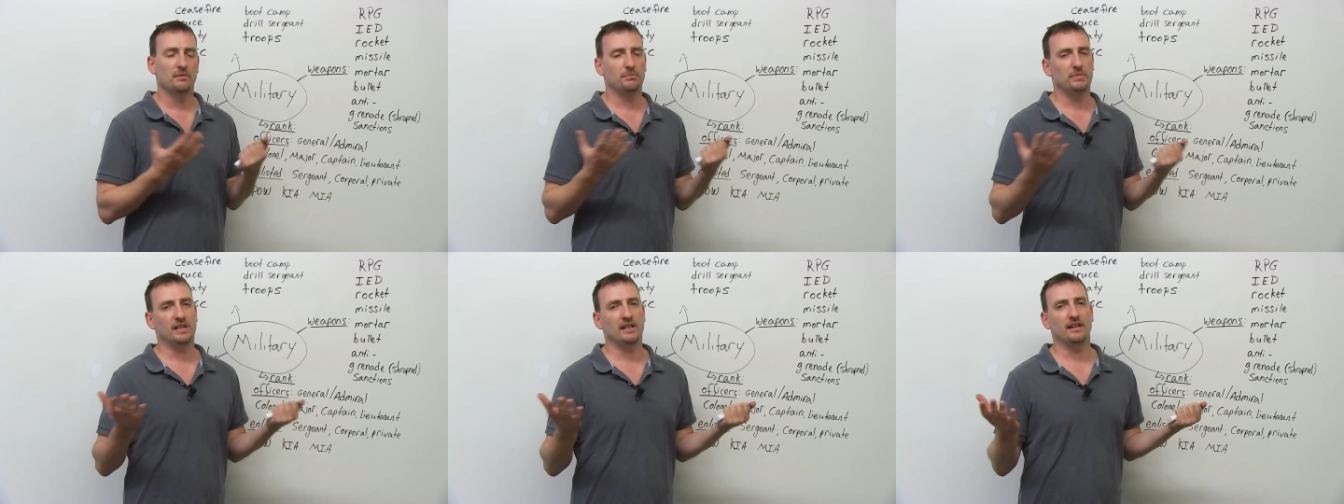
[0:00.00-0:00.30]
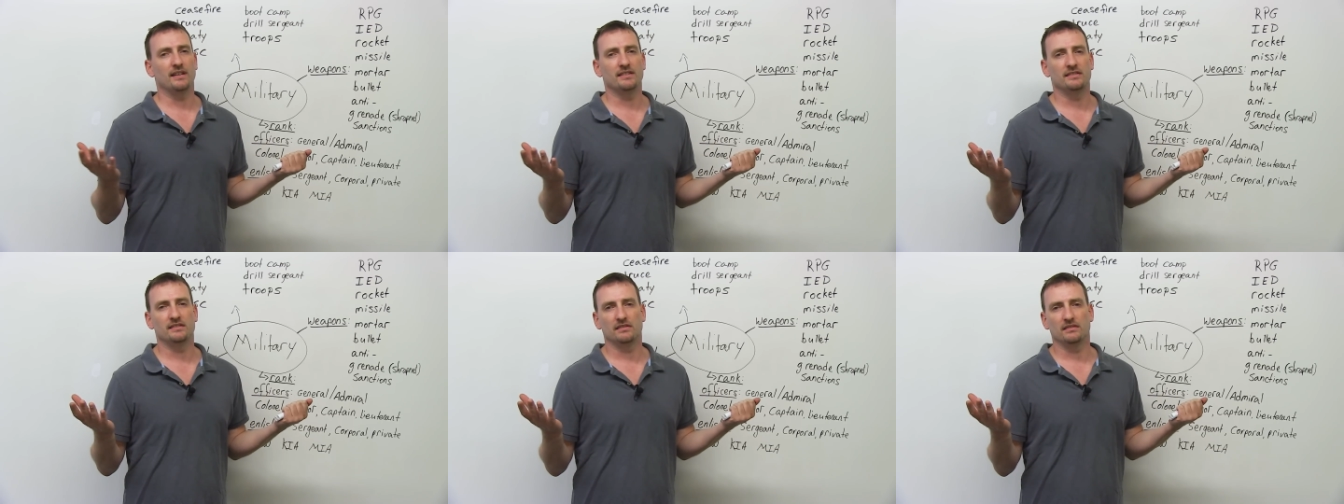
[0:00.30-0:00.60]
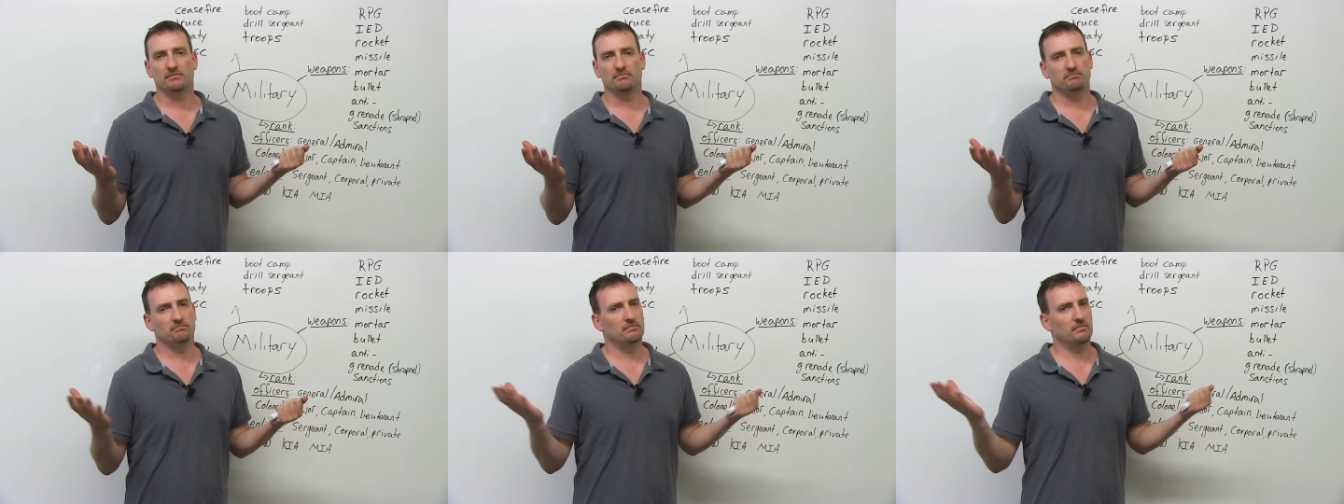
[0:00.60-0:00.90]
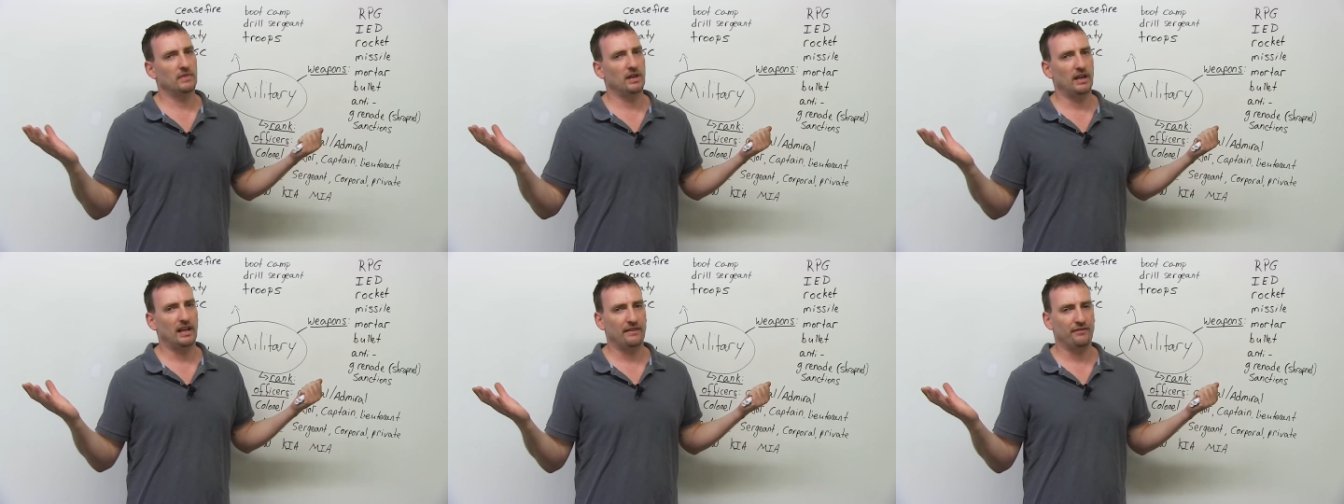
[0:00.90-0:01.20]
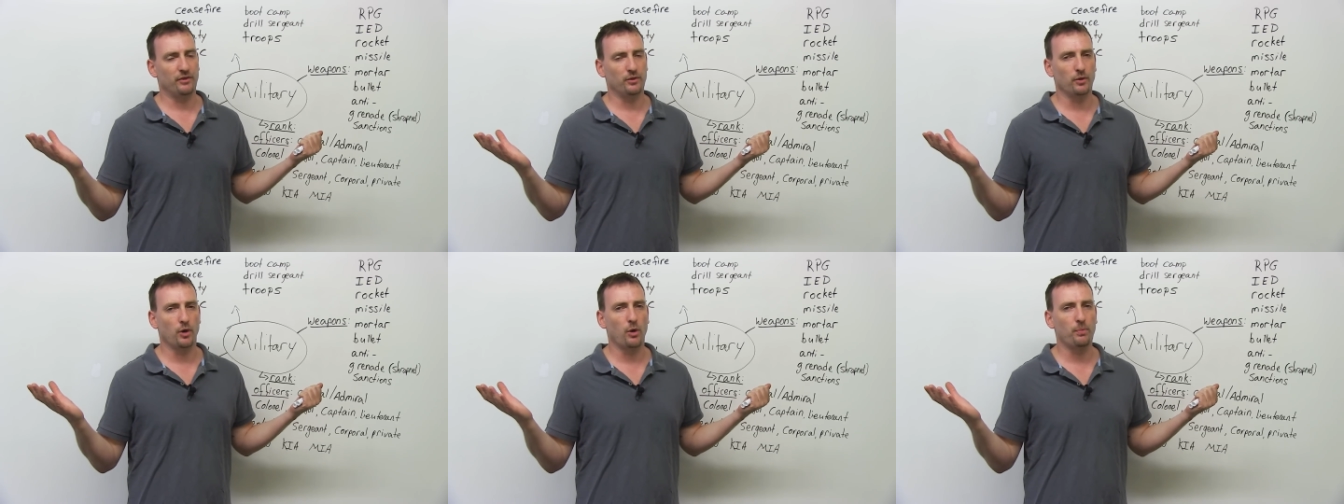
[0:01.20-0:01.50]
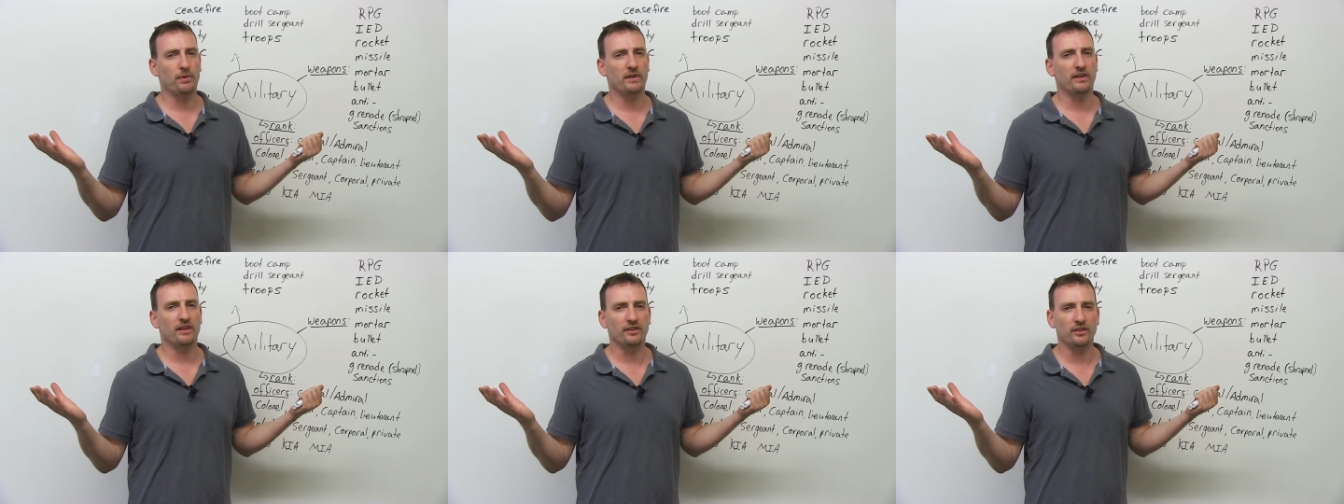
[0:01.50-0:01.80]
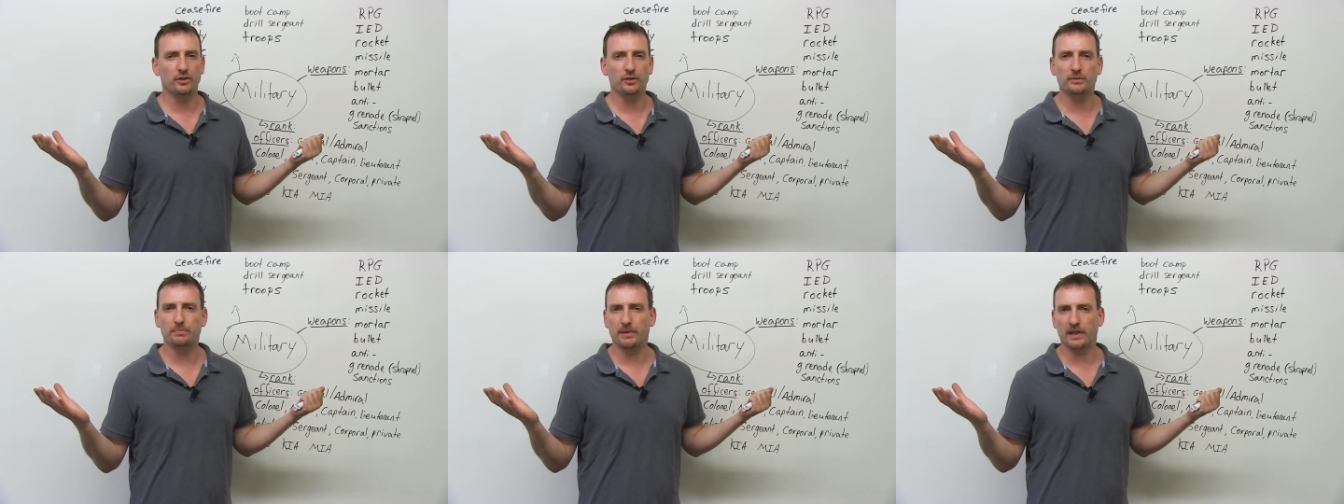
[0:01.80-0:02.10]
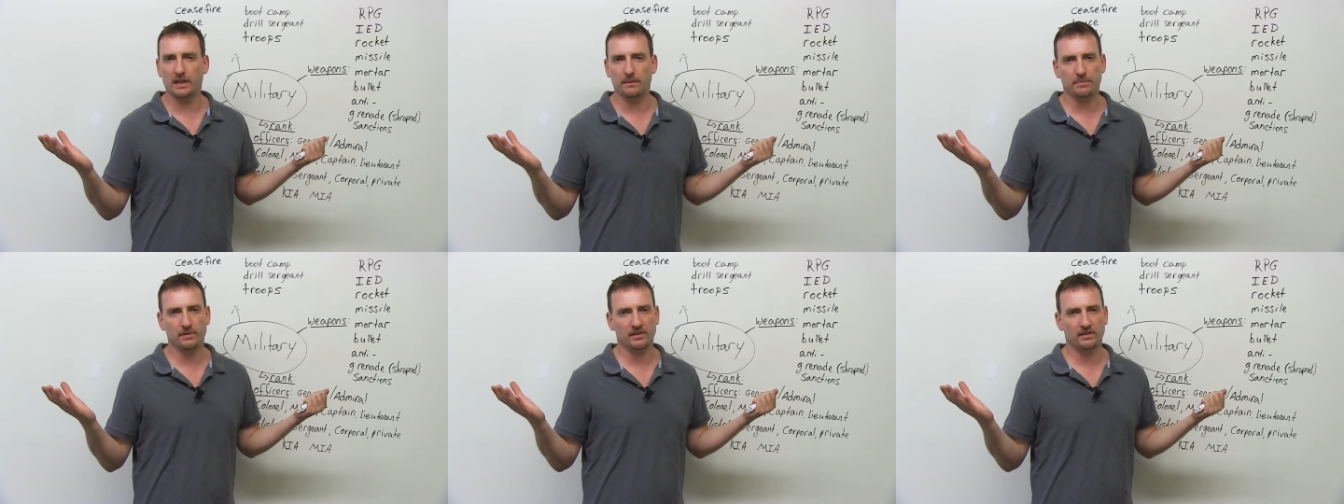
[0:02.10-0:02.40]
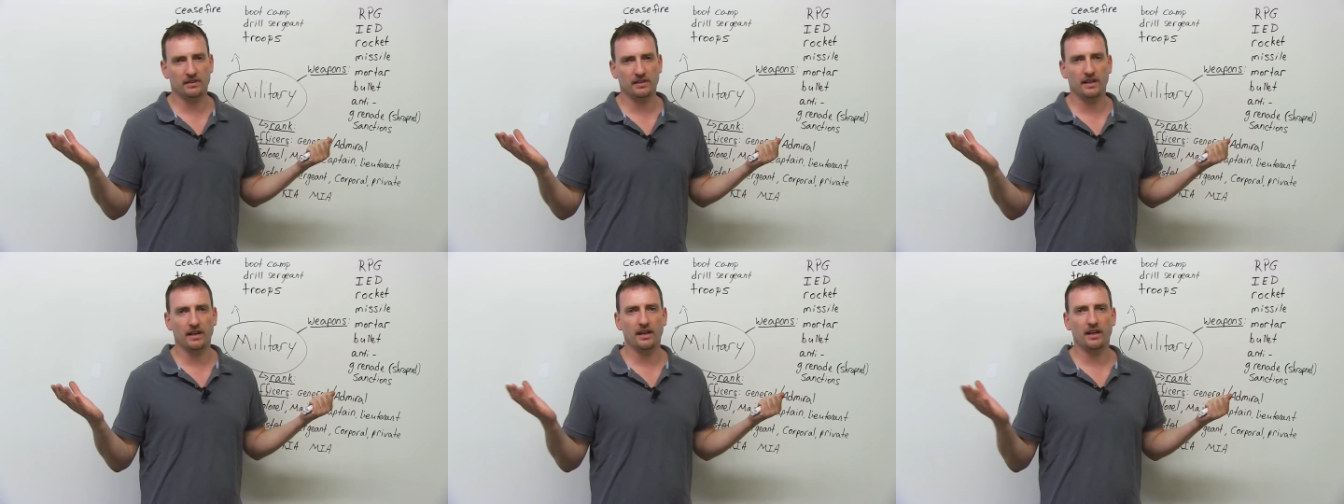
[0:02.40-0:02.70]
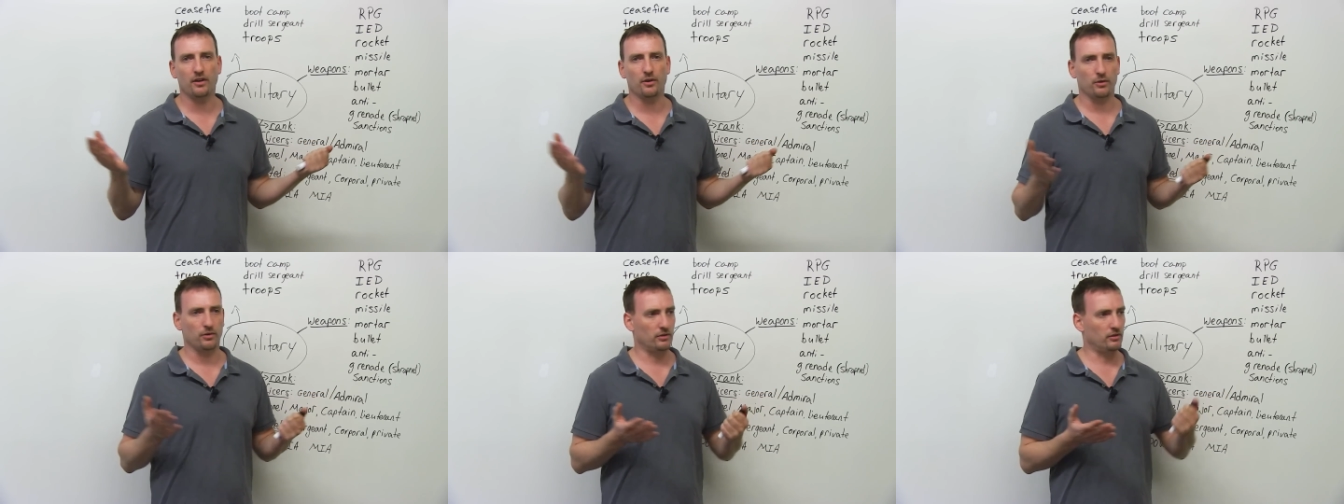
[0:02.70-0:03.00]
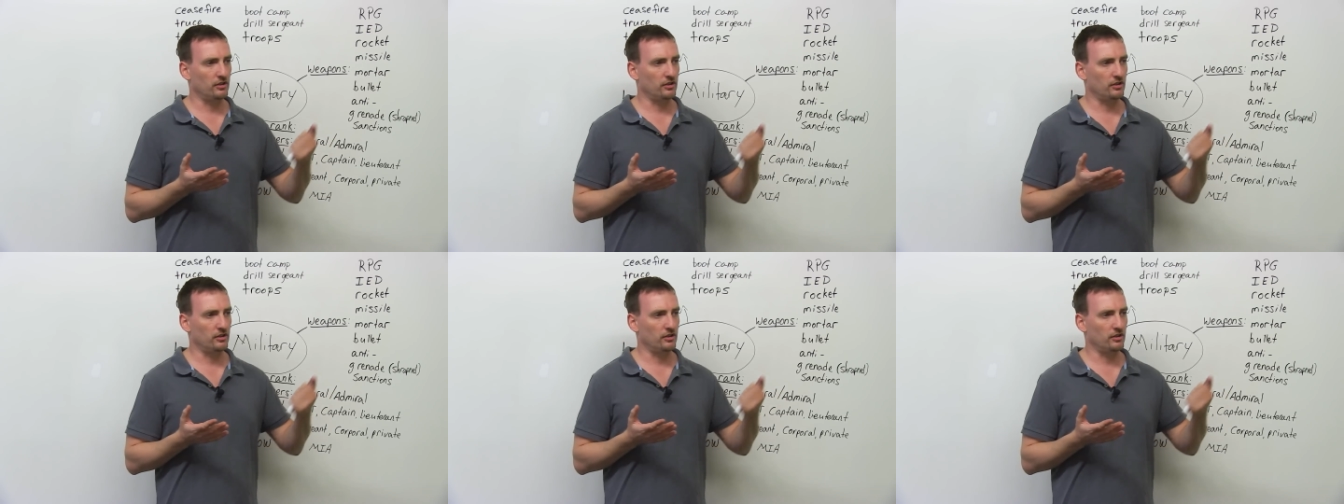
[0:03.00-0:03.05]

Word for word: because if you open the newspaper today or